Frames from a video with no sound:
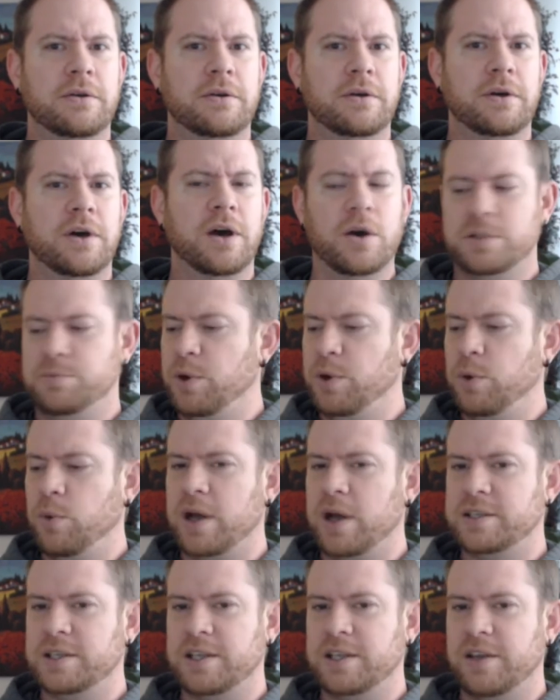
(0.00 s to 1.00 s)
Oh, it's been a
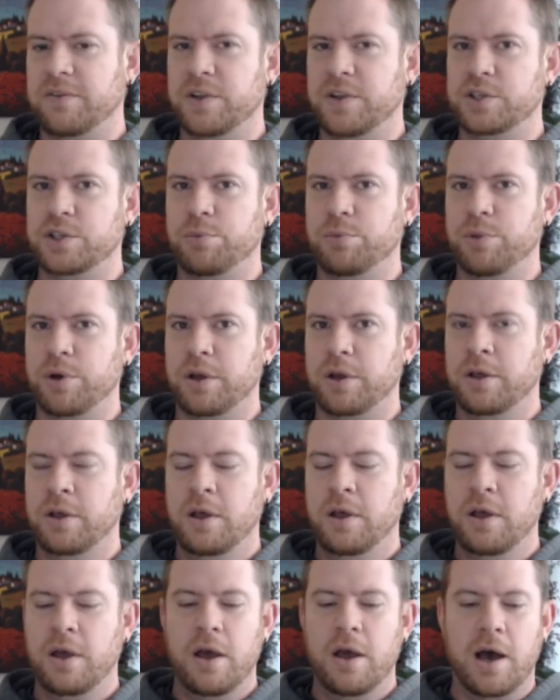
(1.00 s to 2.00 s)
while since I finished the book.
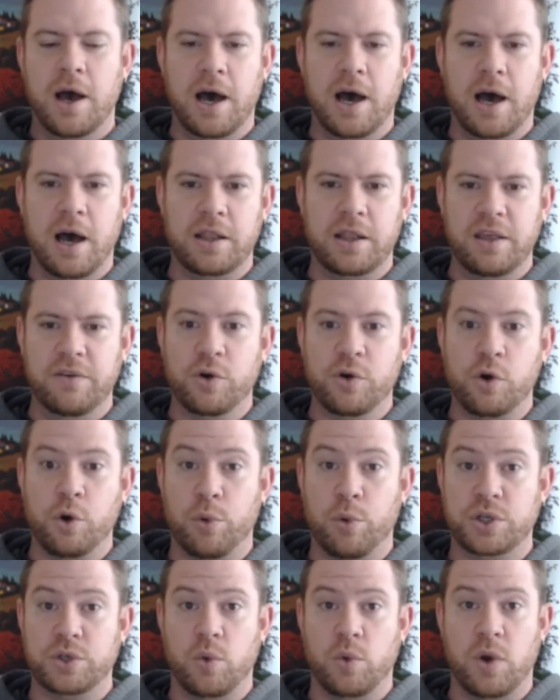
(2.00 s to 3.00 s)
The evil
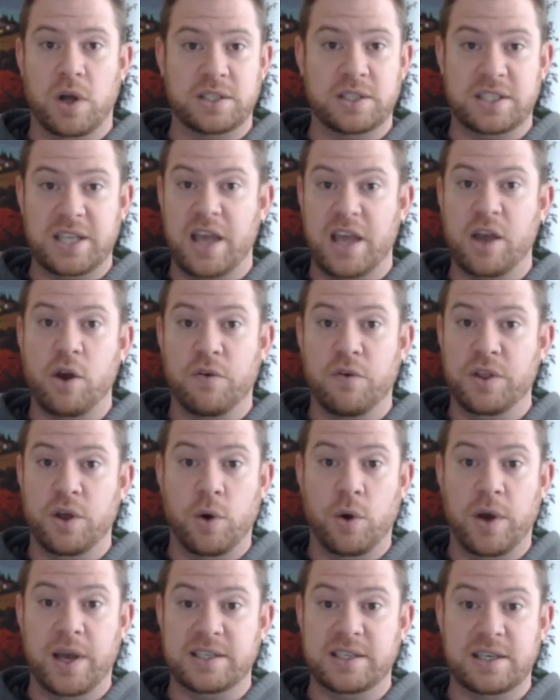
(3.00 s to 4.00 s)
corporation wants to take over
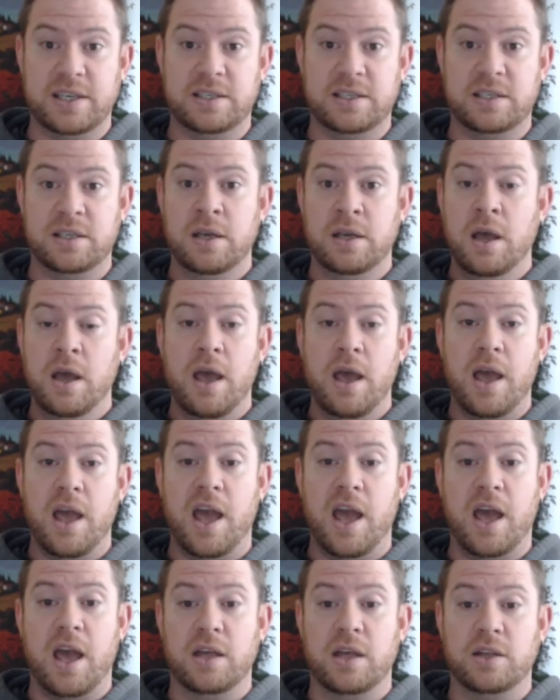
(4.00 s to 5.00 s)
the Oasis
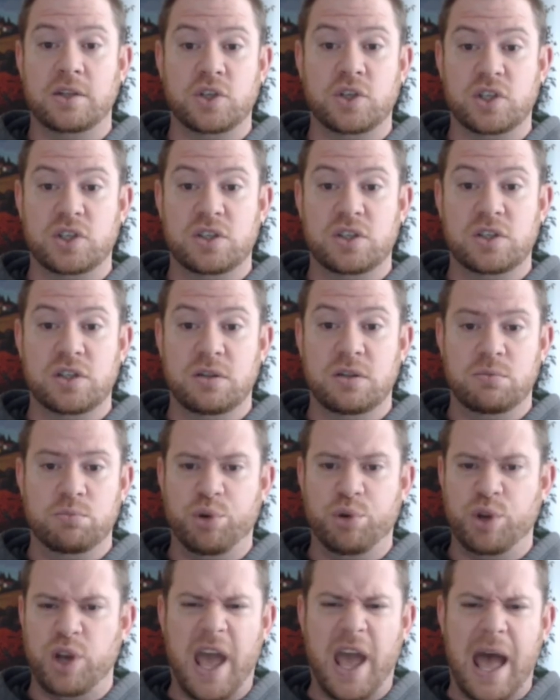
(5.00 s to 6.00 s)
and just
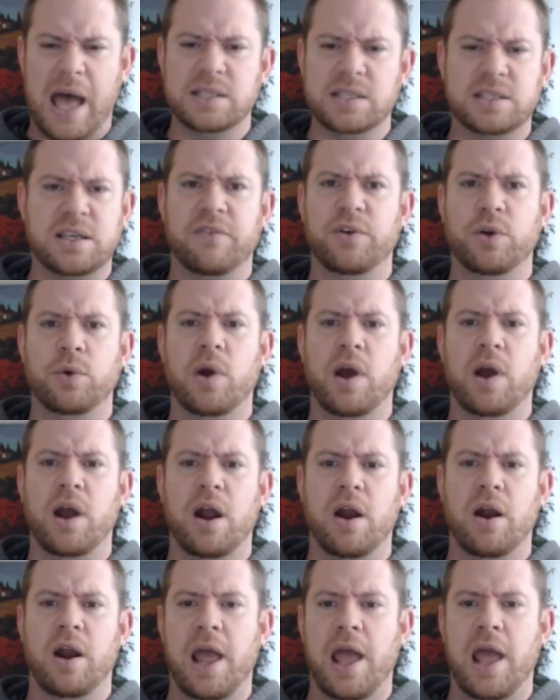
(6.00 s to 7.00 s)
put ads
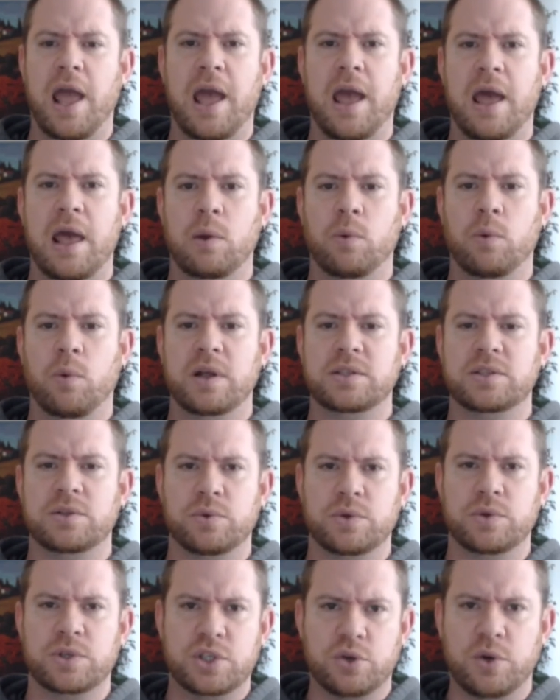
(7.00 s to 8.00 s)
everywhere, and wants
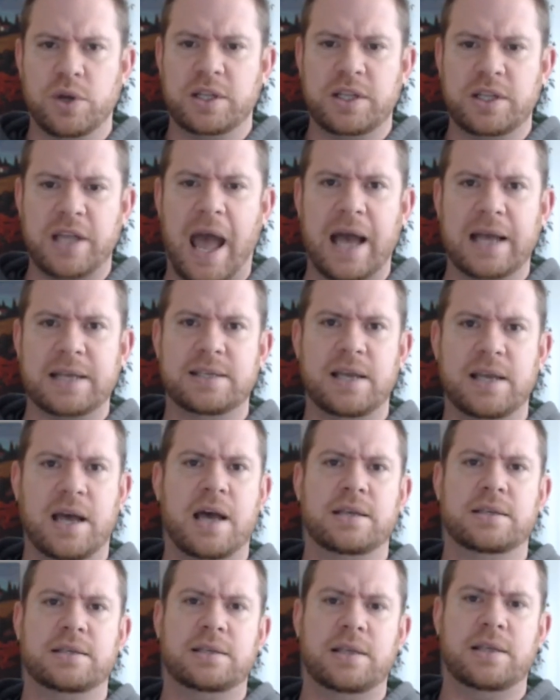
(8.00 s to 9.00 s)
to restrict
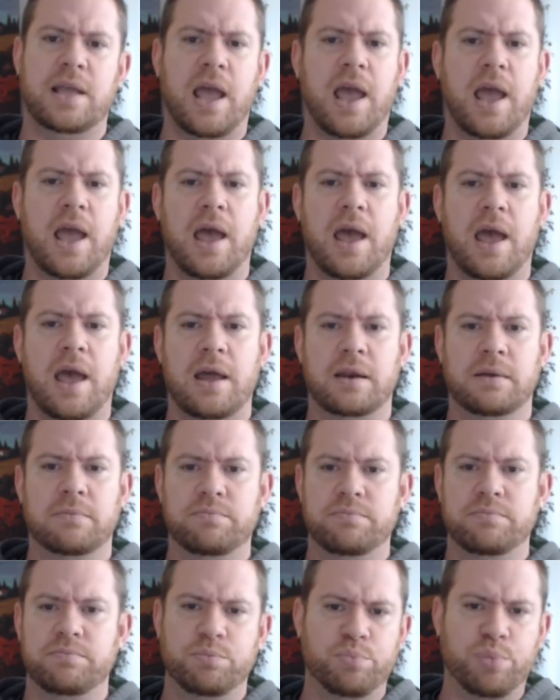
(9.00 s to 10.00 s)
access
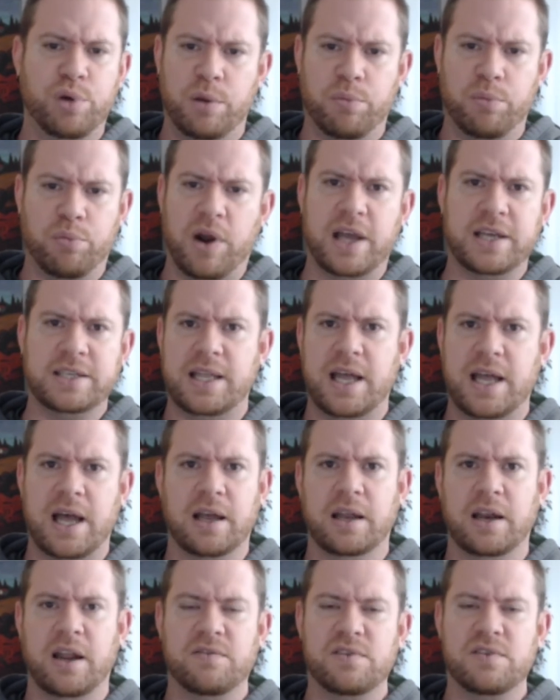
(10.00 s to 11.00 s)
and put a price
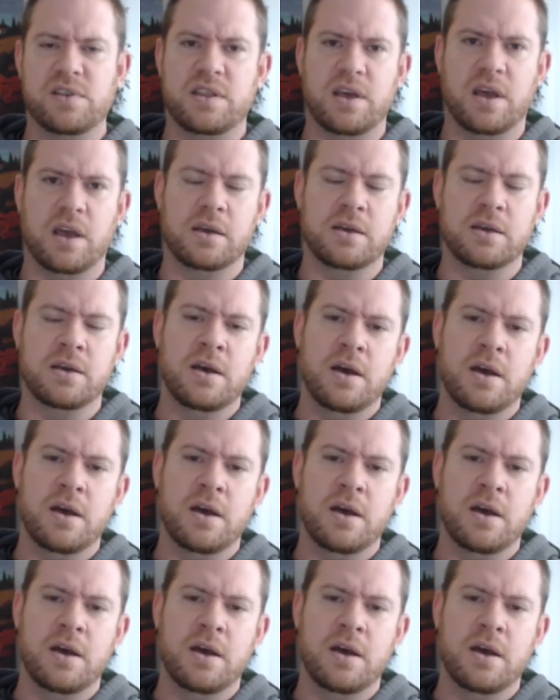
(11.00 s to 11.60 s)
tag on everything.